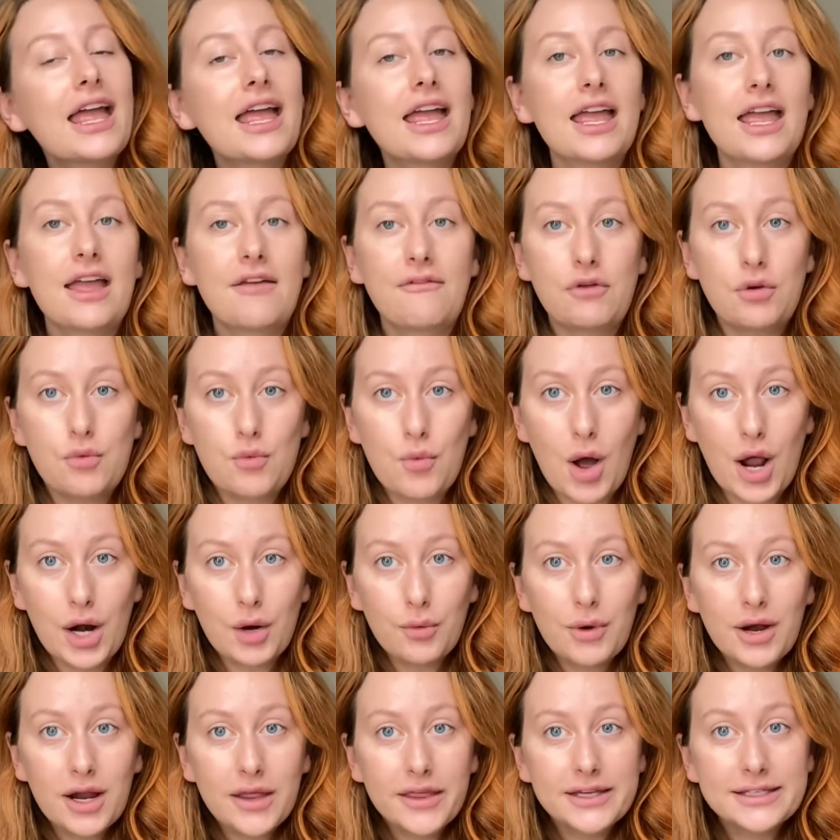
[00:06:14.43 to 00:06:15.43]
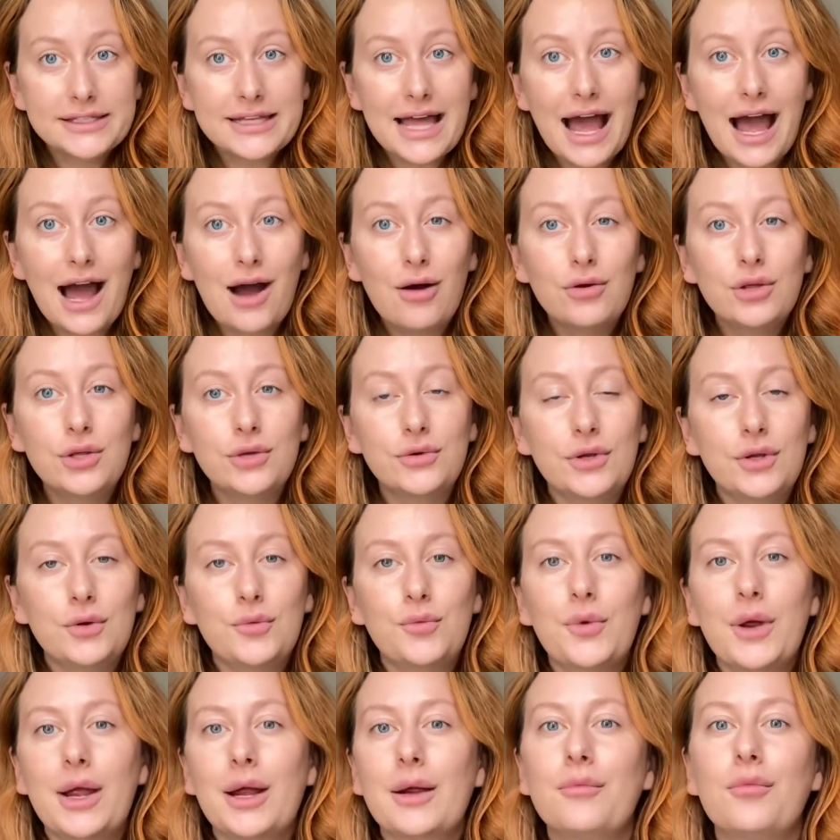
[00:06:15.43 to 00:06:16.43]
If you want to wear this out, you
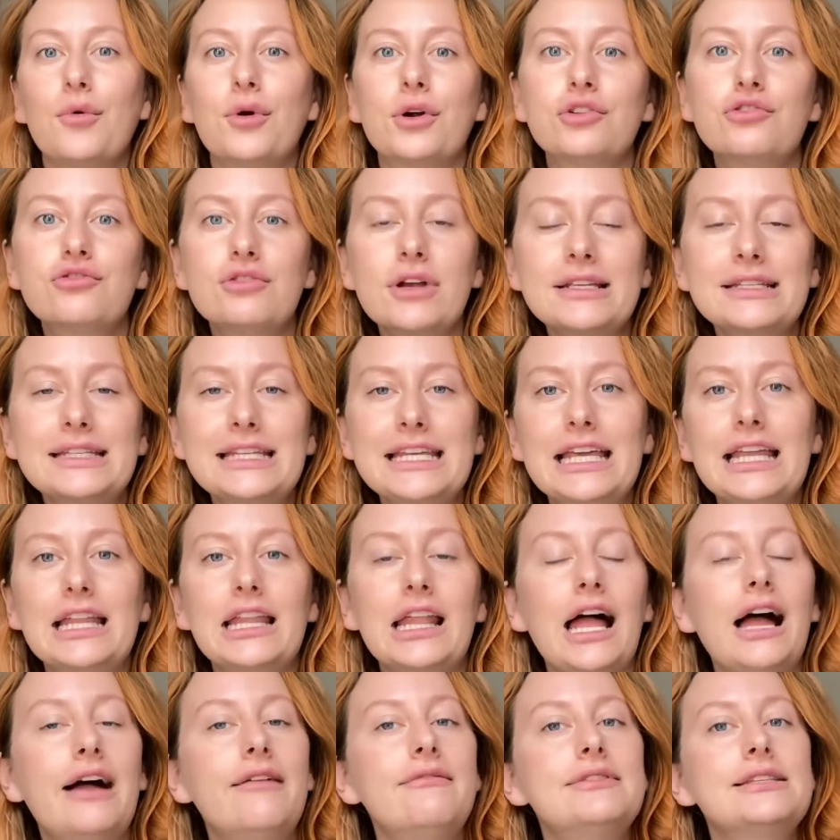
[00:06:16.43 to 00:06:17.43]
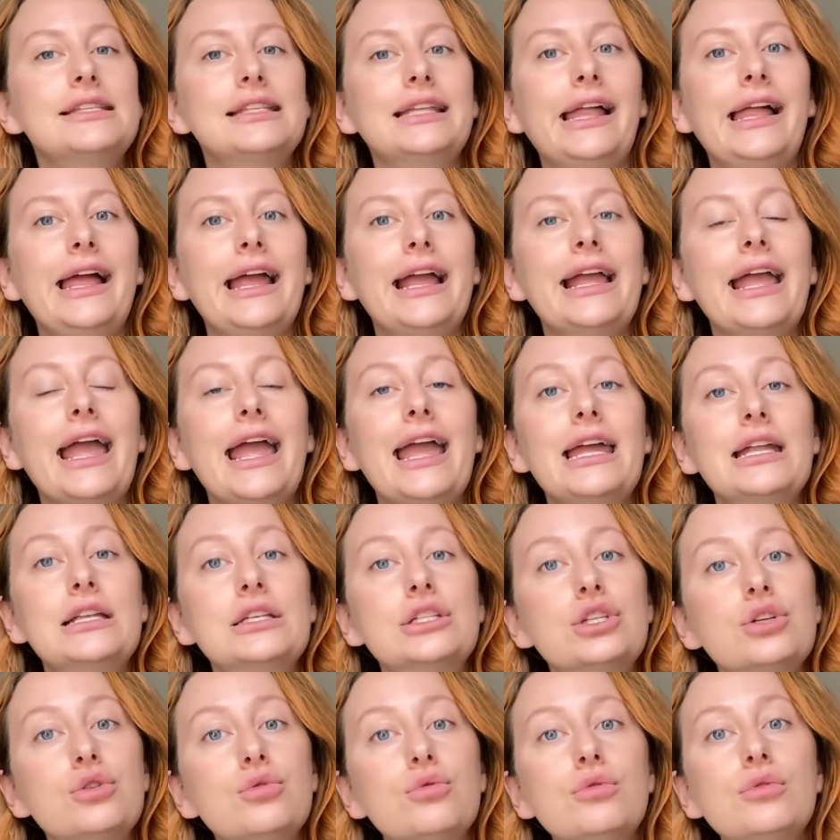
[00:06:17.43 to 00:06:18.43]
can wear more dressy gloves like a
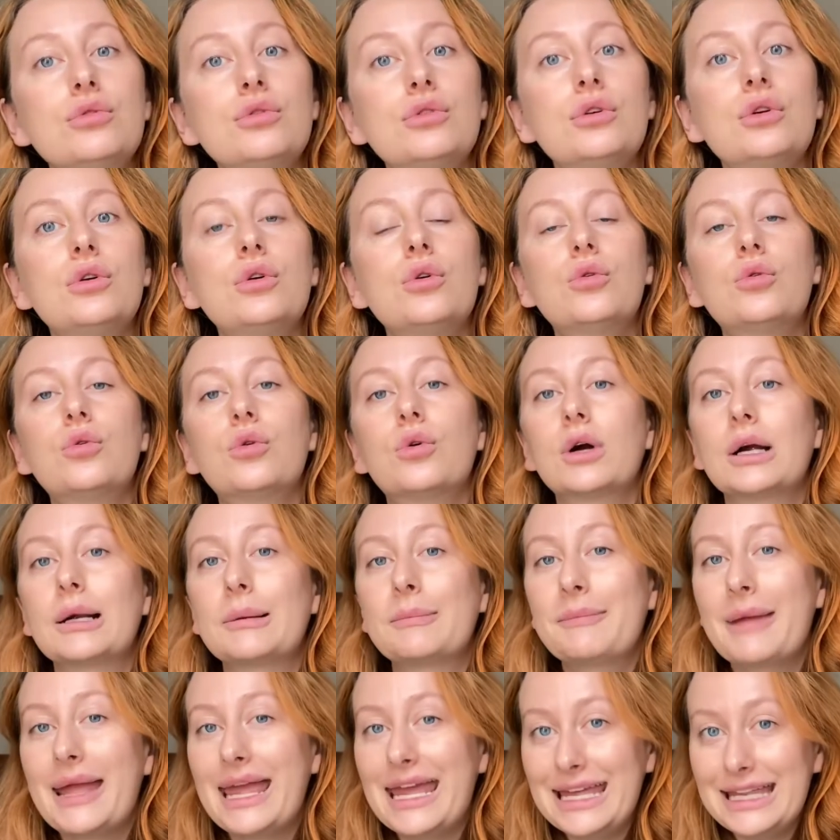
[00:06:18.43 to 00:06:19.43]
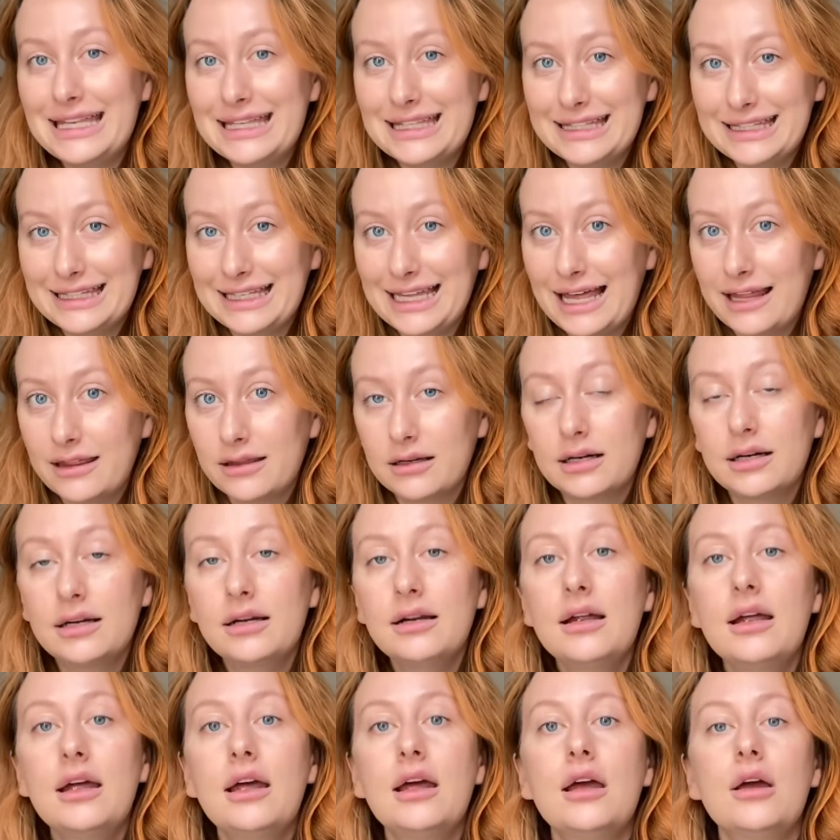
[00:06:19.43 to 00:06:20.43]
tulle or patent
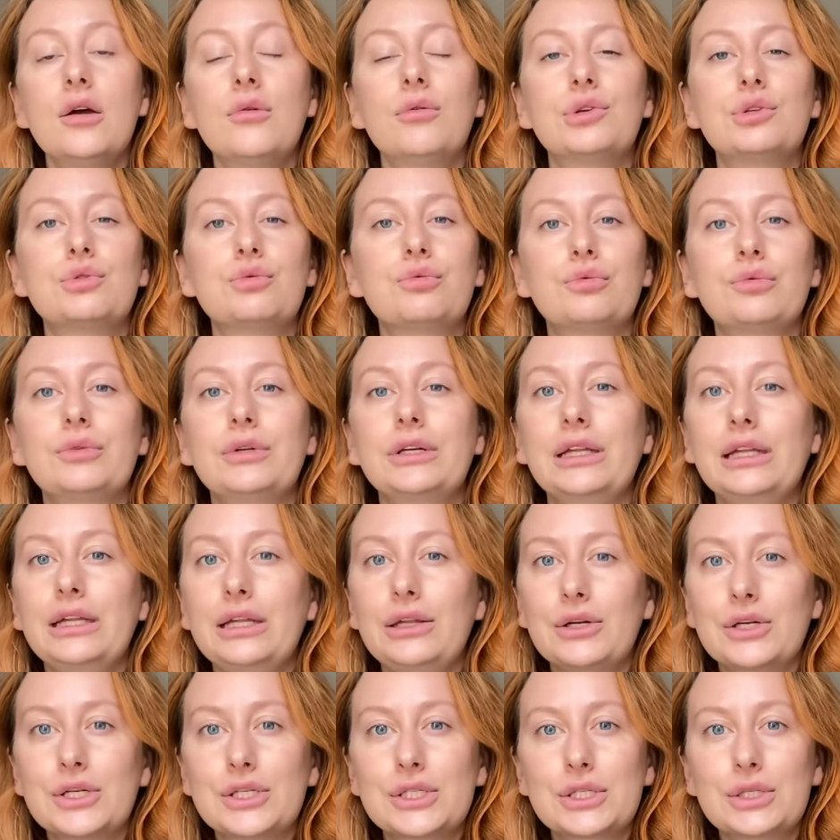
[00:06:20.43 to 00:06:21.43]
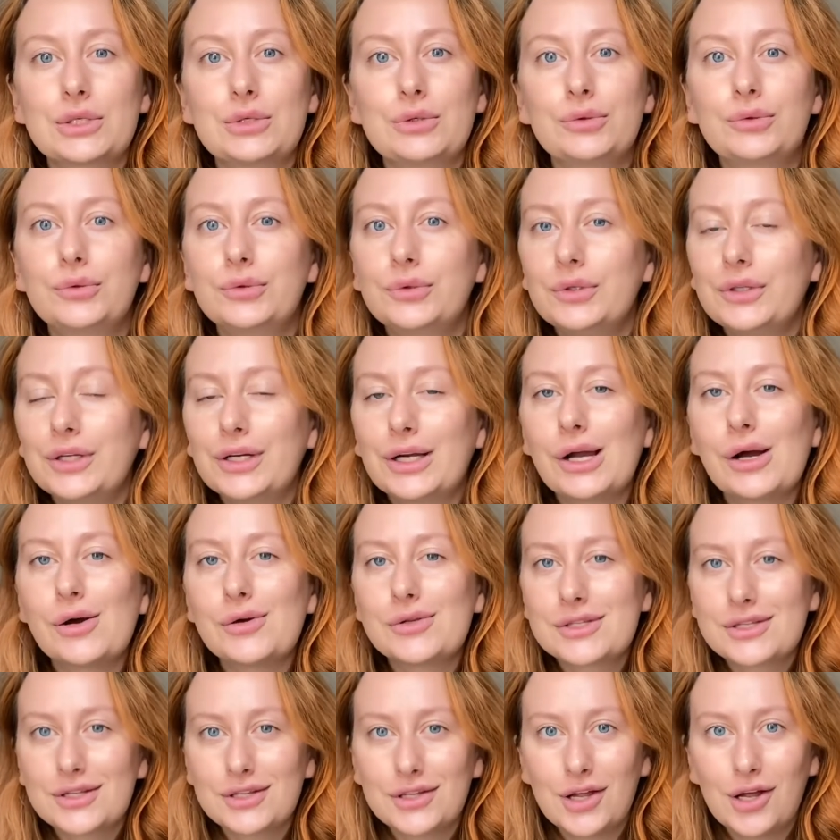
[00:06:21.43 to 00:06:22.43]
leather, which really looks cool and
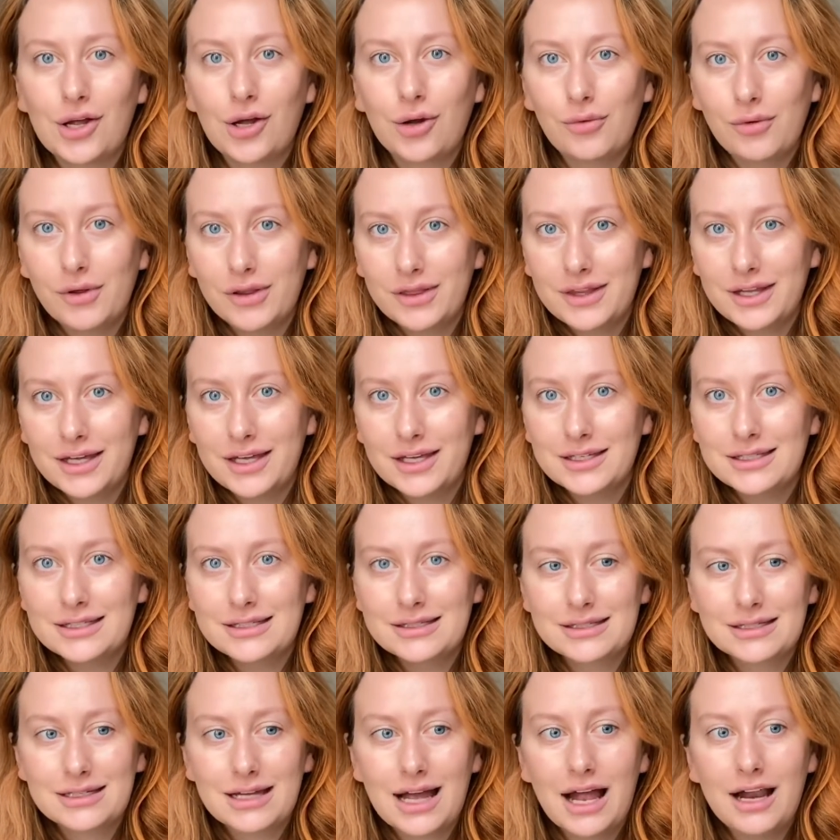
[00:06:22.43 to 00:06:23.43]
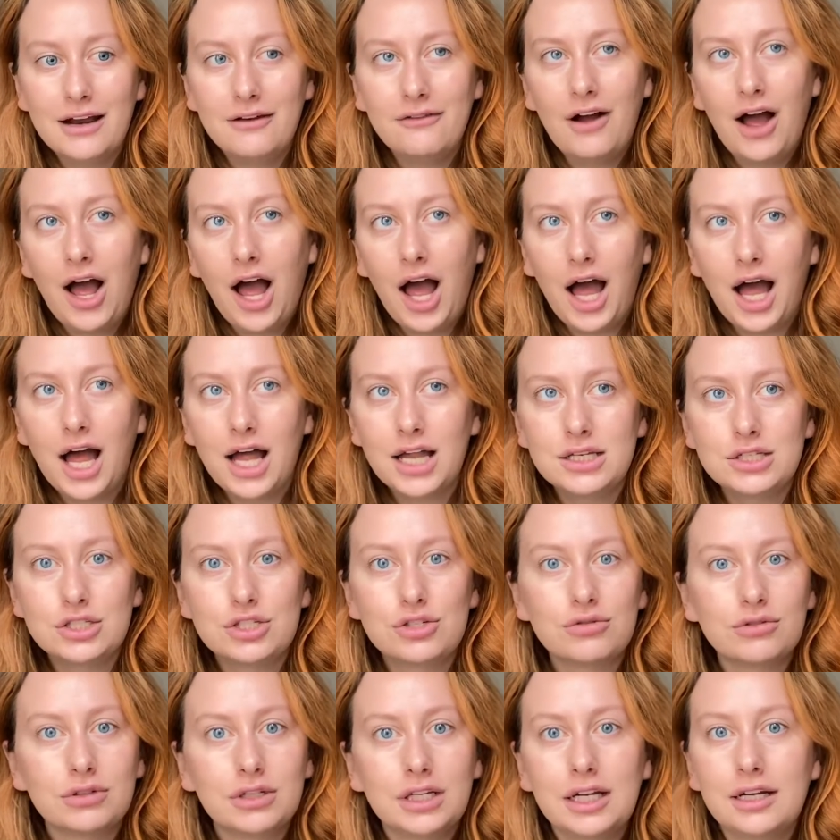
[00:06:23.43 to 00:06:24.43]
goes along with this kind of hot
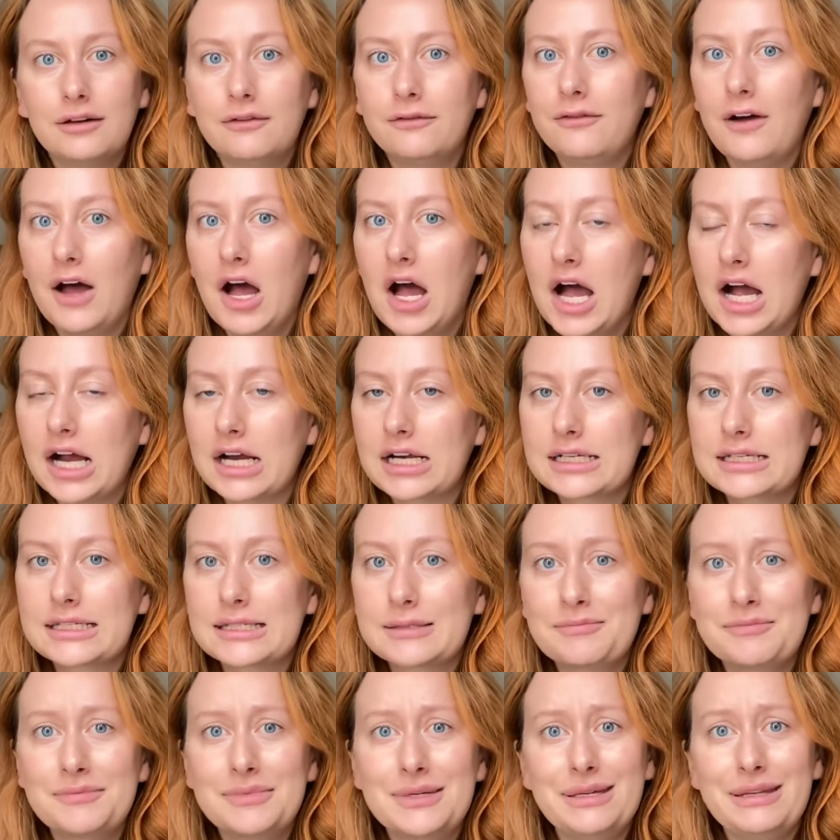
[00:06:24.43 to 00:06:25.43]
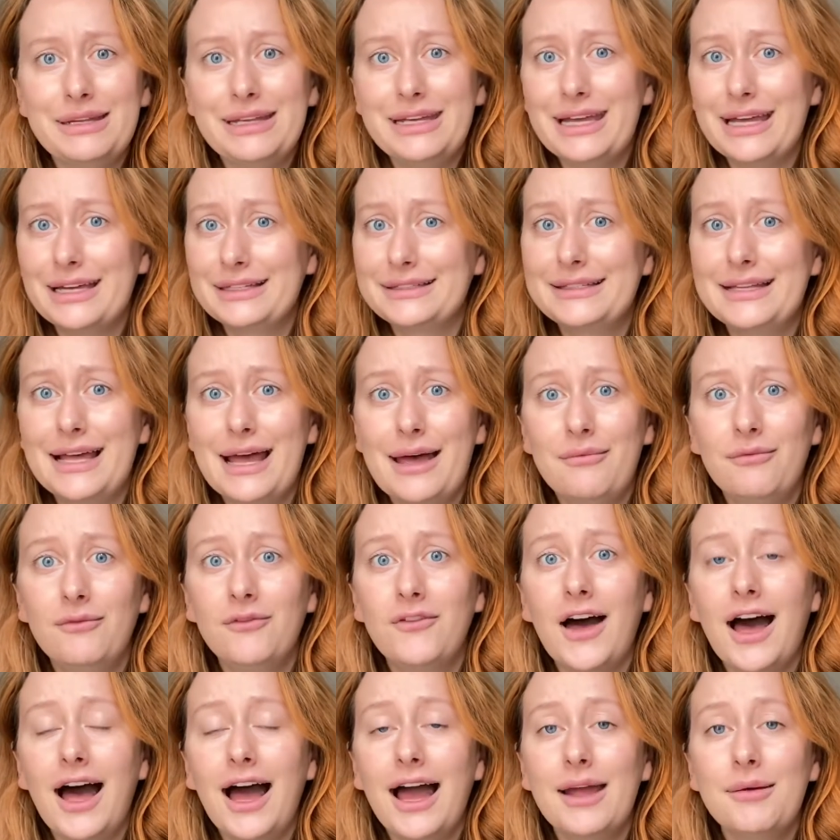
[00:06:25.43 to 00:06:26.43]
Julia Fox BDSM
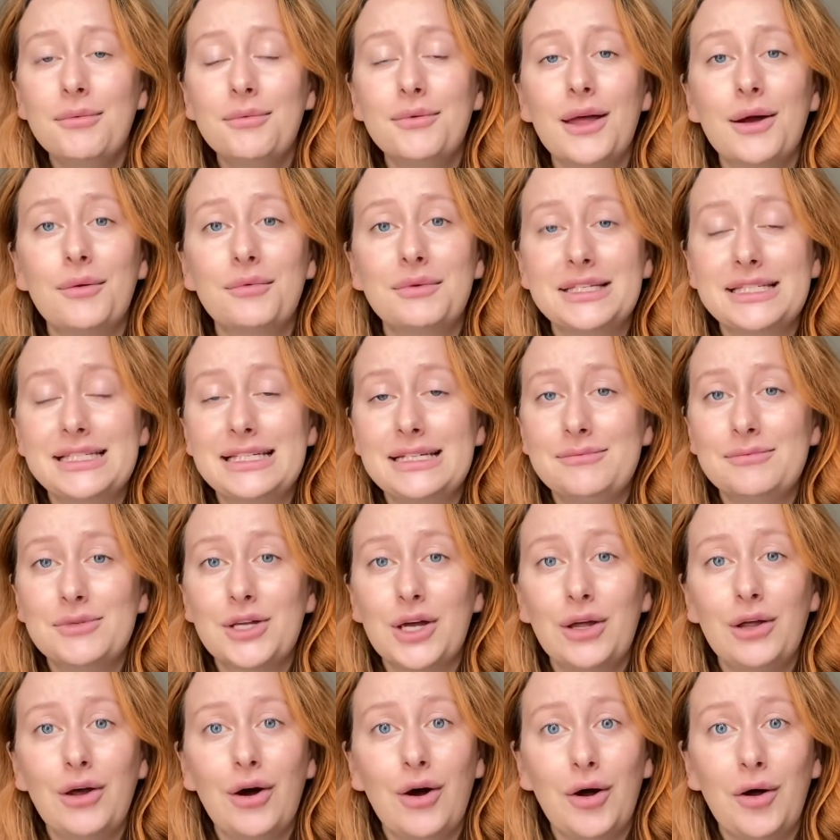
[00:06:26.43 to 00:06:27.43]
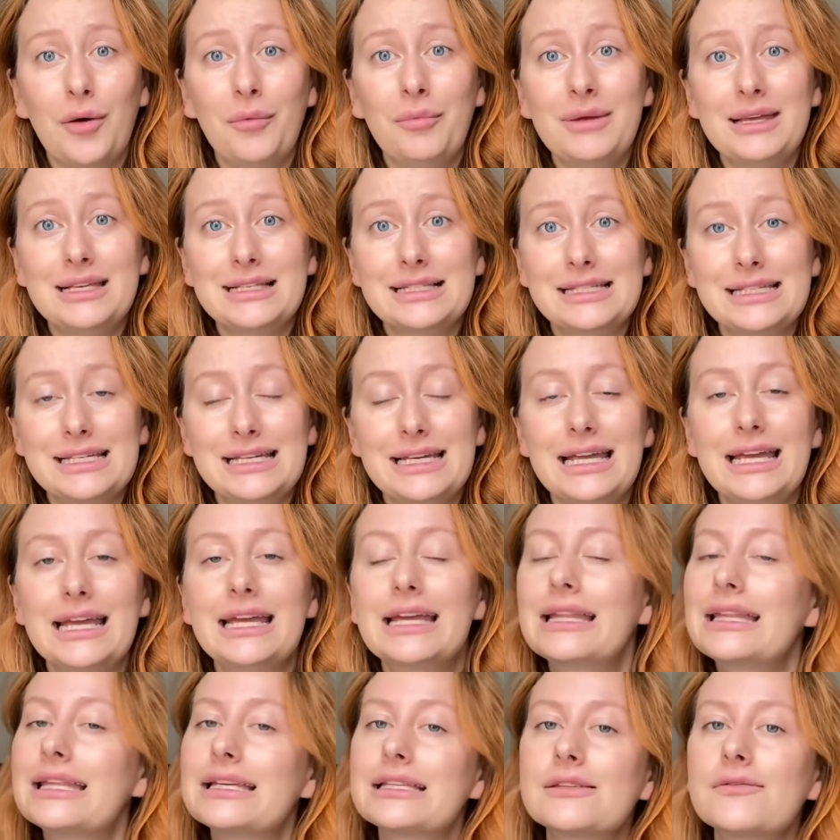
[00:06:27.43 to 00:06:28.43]
vibe that we seem to all be
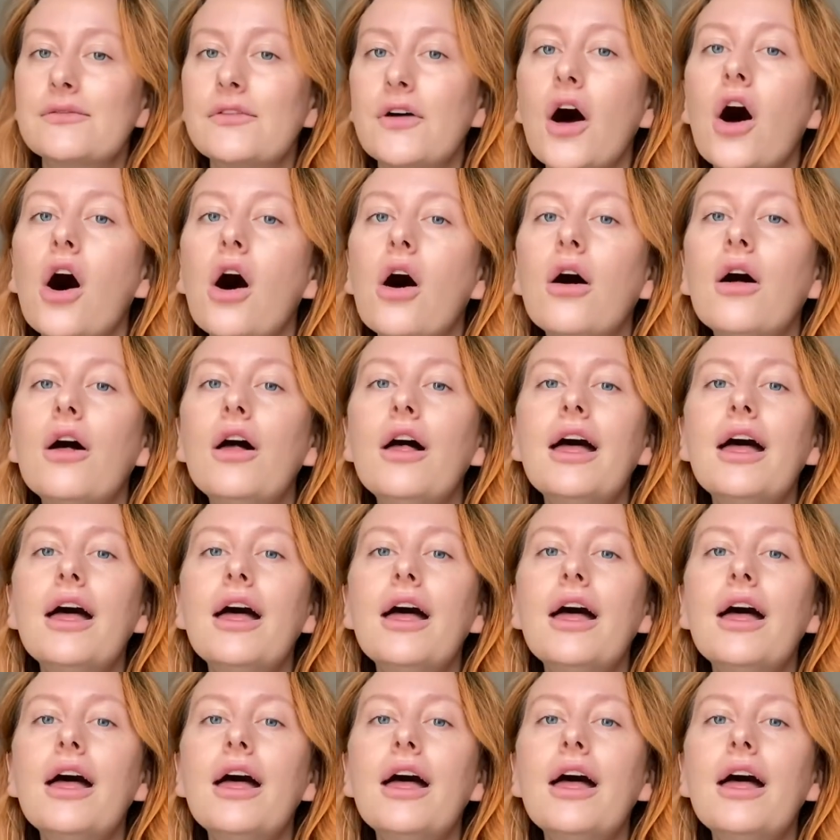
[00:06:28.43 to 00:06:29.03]
seeing this fall.